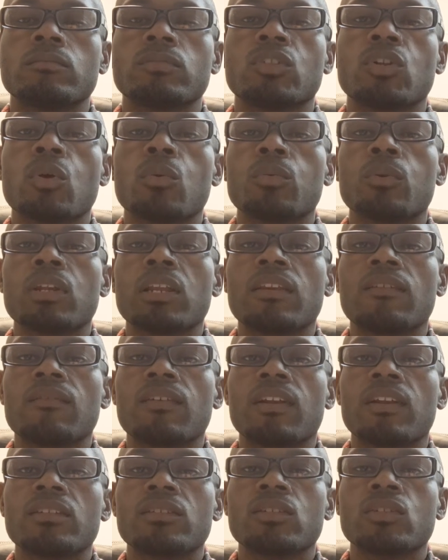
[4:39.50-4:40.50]
so then we need to
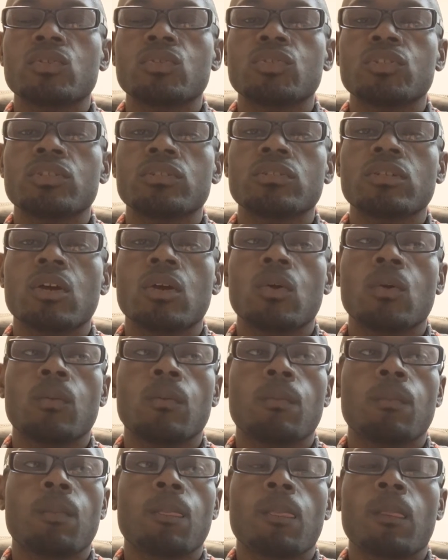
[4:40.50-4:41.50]
find a solution. So
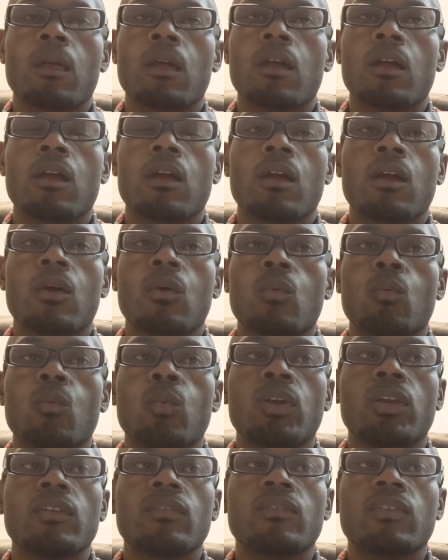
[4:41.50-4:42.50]

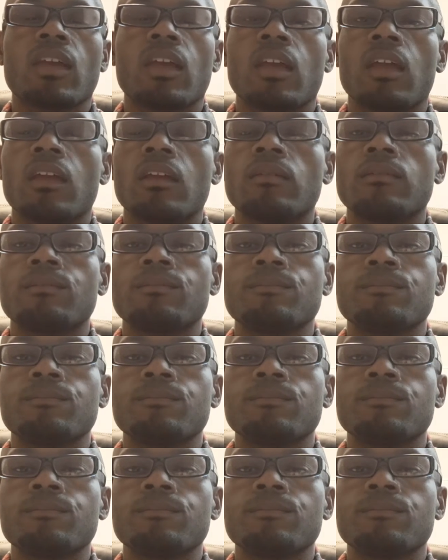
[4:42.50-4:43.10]
we could say,